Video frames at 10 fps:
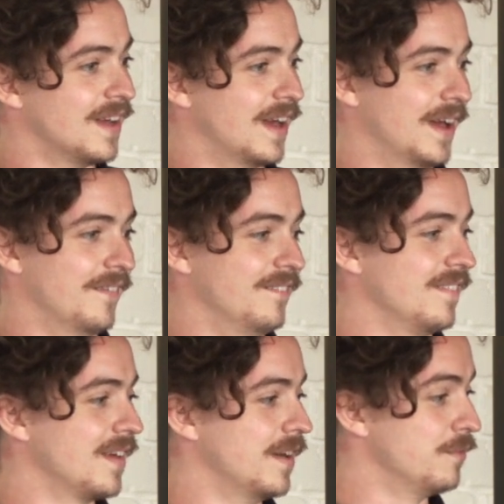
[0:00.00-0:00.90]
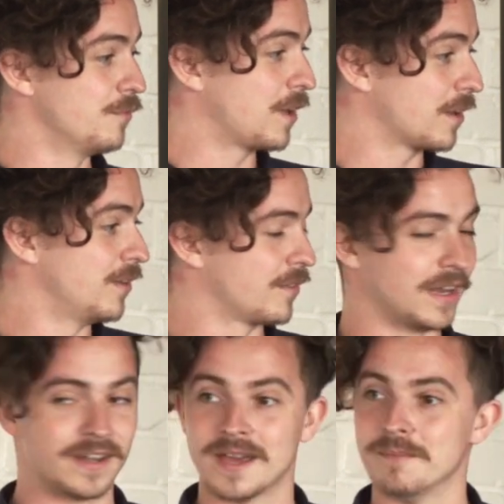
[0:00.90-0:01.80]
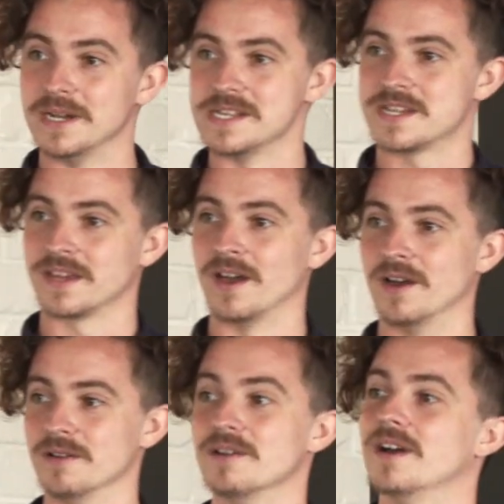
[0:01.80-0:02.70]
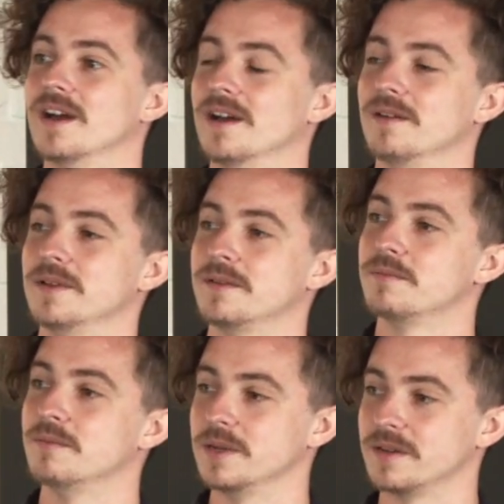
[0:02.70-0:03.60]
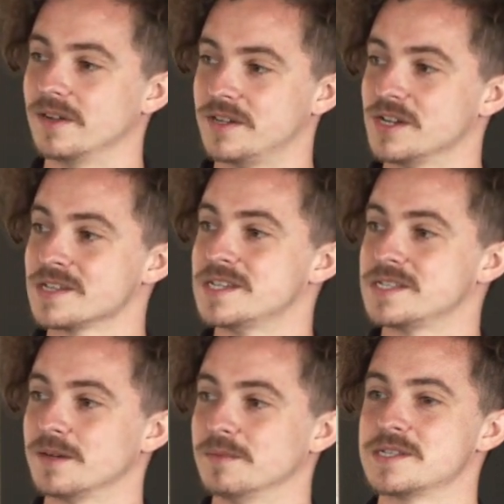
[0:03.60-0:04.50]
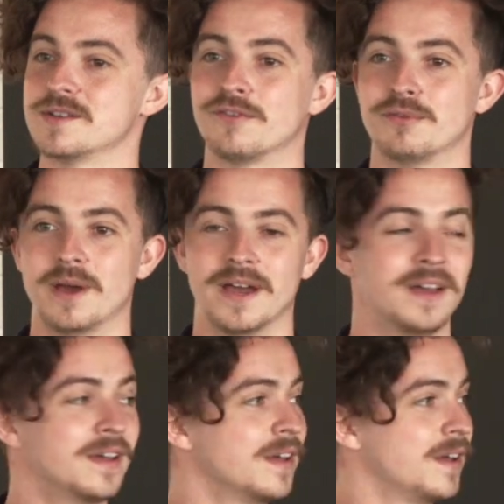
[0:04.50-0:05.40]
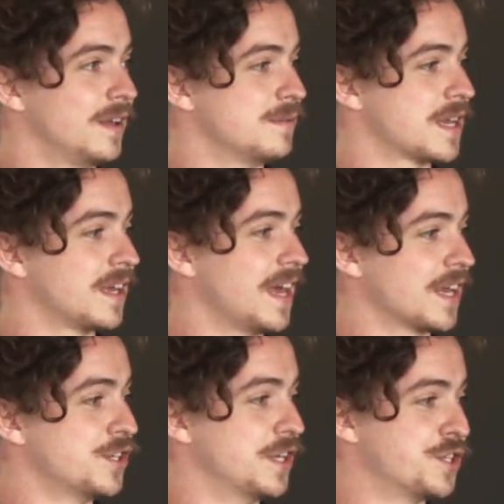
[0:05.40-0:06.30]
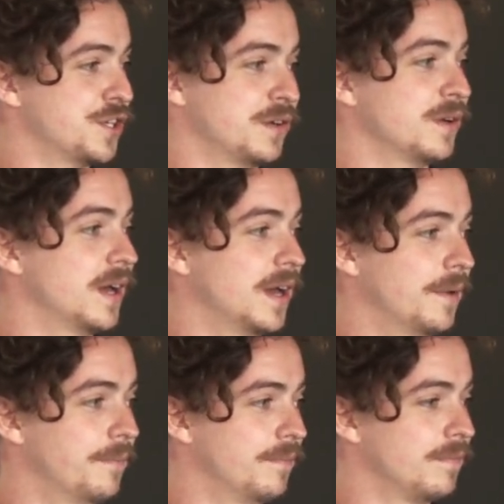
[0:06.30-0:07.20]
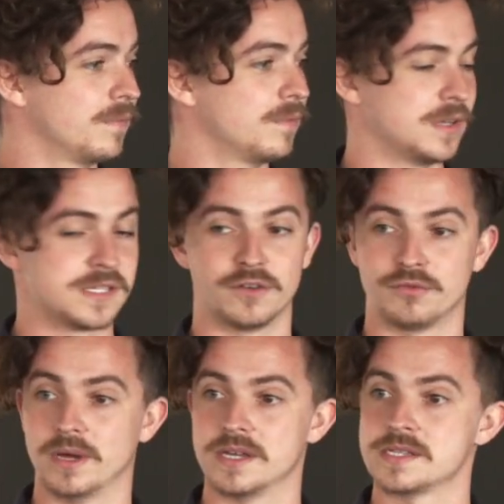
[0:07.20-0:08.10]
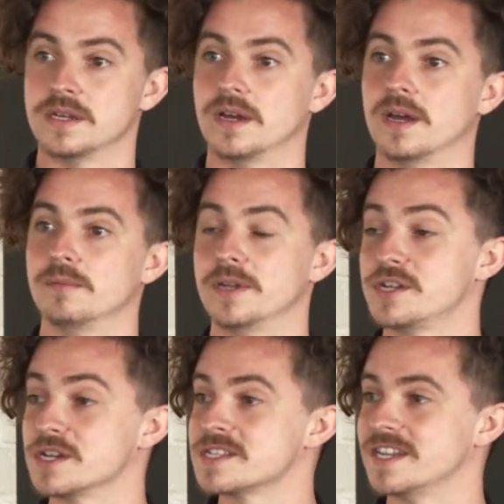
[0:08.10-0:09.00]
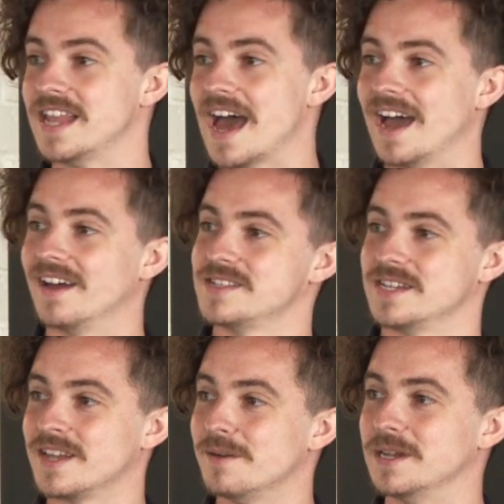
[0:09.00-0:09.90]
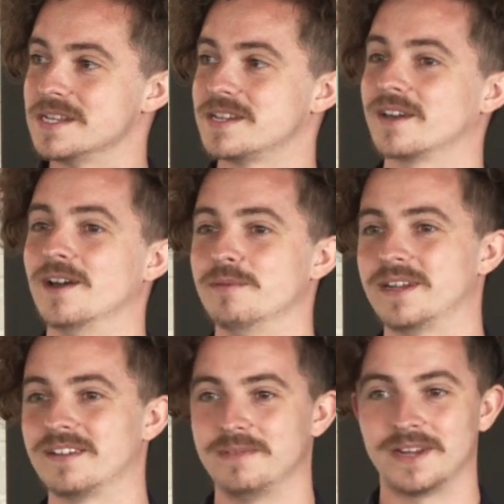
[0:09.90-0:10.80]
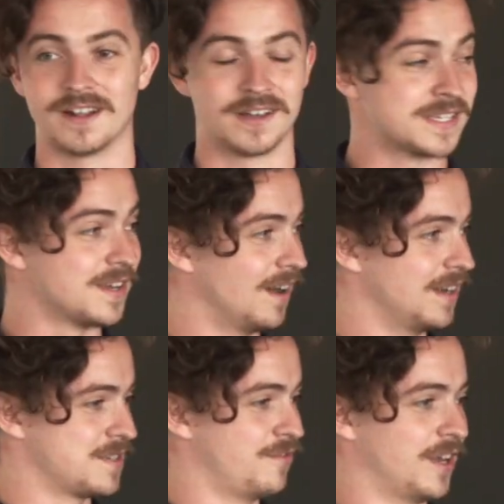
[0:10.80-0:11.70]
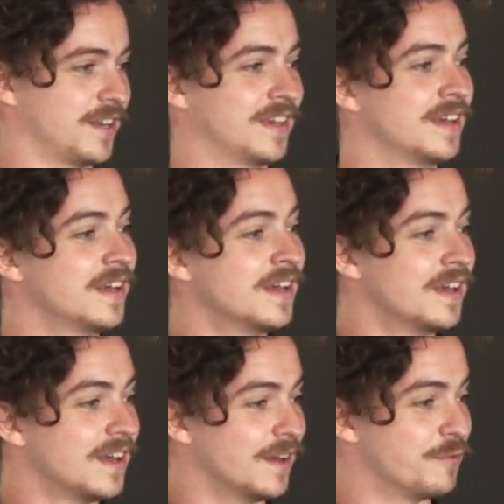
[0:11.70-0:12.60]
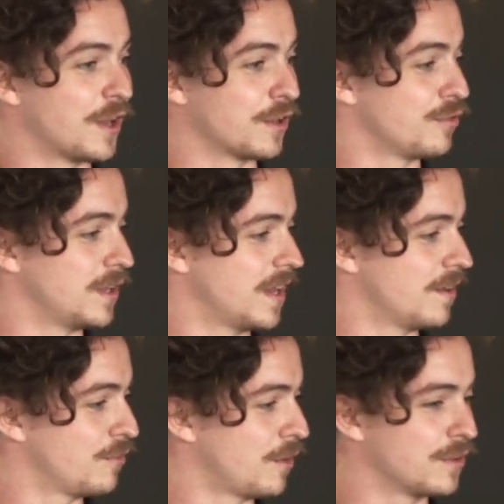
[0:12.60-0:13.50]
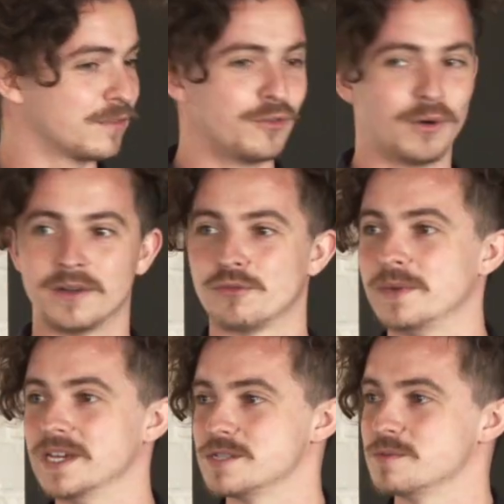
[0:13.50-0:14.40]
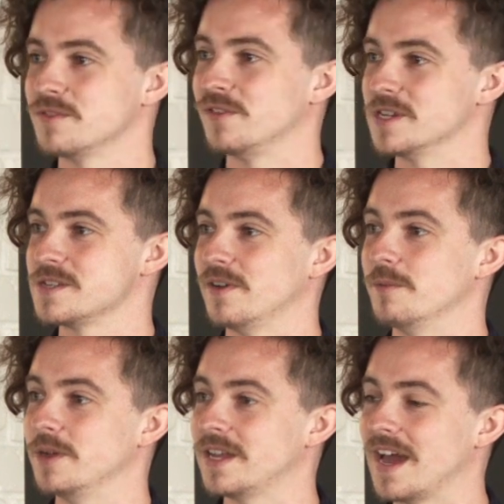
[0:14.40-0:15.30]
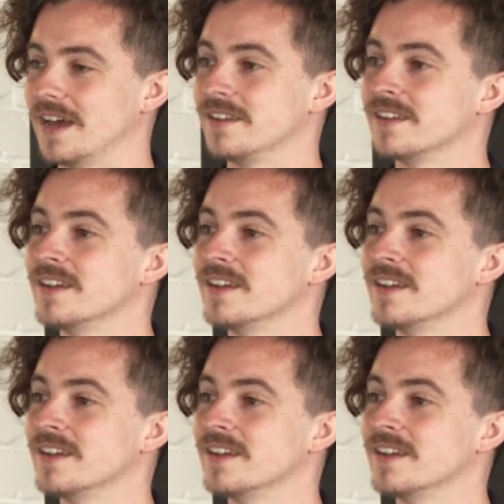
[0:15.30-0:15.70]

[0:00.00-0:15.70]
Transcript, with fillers: um, and thankfully, kind of 10 minutes to go, uh, we'd, we'd adjusted some of the software. It was a connection issue um, with the software, so uh, we'd adjusted that. So 10 minutes to go, we'd, we'd had our start list ready, and thankfully, yeah, I think 400 meters was the first event we'd had.